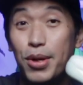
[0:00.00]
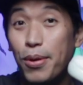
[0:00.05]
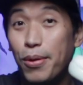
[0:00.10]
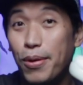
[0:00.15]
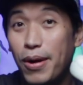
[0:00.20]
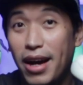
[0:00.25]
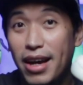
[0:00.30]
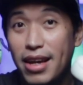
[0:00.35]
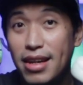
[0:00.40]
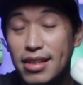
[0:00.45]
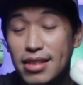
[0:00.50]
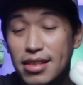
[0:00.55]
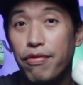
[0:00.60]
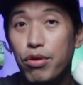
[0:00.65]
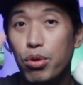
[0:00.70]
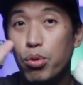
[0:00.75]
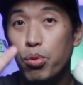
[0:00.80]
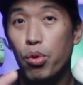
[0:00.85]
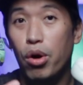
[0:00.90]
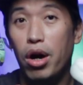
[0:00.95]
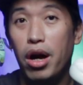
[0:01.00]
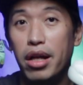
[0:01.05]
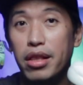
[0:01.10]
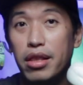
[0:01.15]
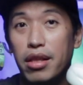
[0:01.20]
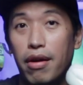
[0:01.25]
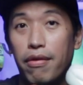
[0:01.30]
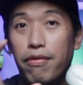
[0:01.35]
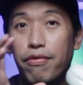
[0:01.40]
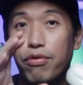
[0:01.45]
Kawais, if you
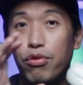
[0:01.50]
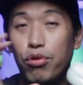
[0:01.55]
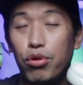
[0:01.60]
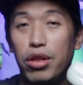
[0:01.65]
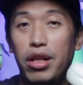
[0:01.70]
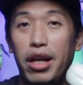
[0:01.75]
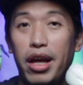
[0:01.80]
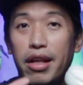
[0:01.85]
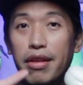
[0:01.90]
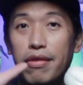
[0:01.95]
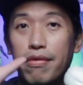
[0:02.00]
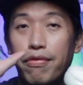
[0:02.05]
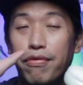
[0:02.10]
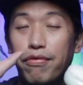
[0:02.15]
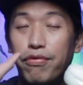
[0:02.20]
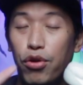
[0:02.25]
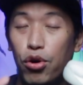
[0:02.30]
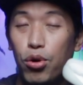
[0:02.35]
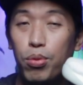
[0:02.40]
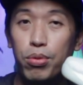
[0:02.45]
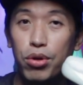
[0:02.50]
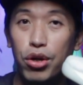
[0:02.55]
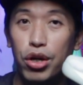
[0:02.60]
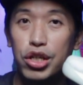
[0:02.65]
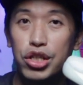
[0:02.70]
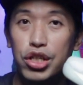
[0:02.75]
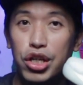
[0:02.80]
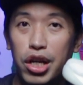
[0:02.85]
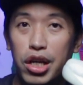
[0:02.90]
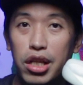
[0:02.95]
want a full-length foam
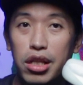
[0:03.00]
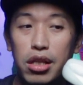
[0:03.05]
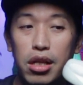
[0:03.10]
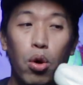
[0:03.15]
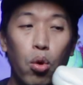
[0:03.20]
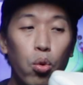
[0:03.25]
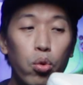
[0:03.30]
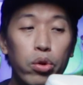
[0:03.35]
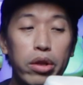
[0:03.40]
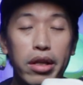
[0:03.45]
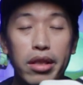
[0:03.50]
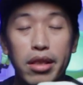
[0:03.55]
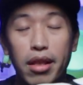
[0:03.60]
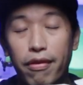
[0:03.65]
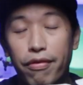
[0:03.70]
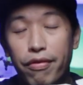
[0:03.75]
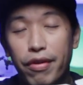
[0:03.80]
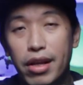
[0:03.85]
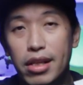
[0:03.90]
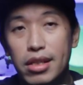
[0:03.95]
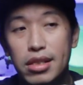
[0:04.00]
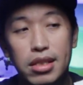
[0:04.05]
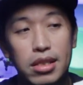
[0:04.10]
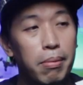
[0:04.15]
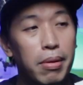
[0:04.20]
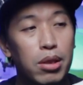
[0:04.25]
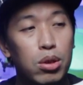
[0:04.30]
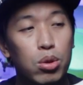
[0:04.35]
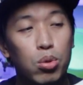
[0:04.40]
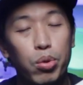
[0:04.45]
cushion, the only difference
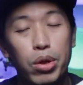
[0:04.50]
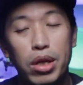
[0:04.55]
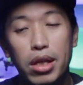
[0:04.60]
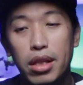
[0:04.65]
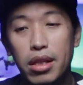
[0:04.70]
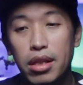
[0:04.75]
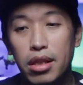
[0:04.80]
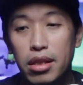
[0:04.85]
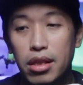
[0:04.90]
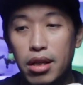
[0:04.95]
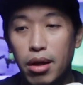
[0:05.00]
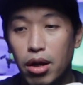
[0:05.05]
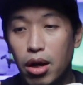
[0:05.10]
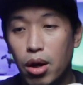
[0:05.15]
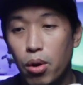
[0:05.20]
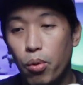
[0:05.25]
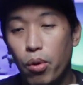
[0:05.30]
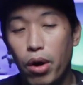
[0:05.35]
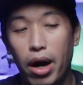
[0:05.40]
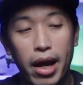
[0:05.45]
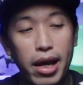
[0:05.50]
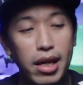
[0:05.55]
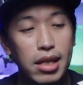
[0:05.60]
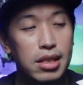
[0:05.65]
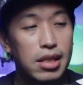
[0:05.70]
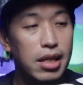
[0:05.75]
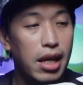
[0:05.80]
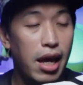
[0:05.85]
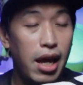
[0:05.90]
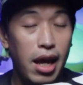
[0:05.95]
between the
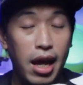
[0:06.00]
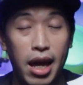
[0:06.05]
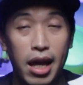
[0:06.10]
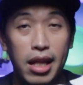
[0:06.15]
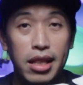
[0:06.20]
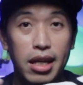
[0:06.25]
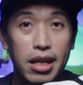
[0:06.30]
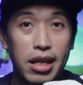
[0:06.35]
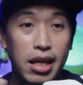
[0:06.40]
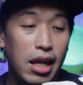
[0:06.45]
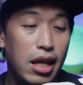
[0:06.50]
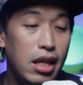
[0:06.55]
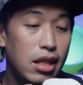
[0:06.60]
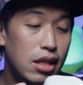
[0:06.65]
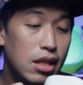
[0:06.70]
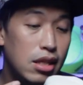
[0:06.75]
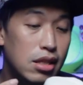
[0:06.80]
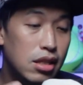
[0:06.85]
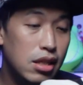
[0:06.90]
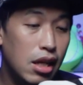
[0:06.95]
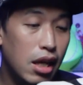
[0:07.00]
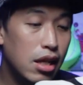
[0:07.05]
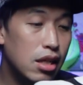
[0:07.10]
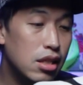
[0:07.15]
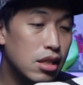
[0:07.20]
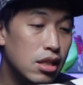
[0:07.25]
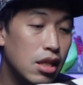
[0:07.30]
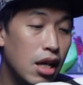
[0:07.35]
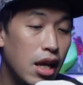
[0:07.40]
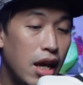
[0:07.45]
Kawais and the
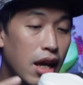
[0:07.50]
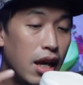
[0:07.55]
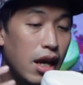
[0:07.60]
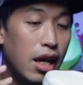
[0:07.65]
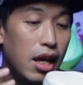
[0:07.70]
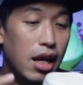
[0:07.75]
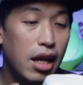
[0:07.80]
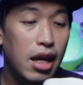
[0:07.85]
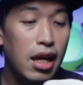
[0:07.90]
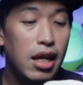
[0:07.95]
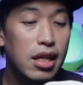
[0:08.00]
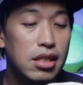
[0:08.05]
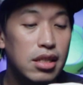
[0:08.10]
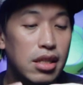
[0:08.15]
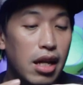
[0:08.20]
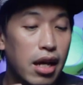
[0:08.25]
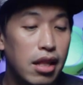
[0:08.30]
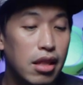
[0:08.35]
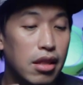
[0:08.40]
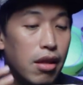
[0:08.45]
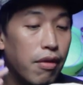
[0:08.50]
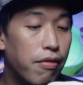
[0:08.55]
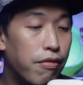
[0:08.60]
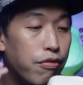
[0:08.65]
KT6 is that the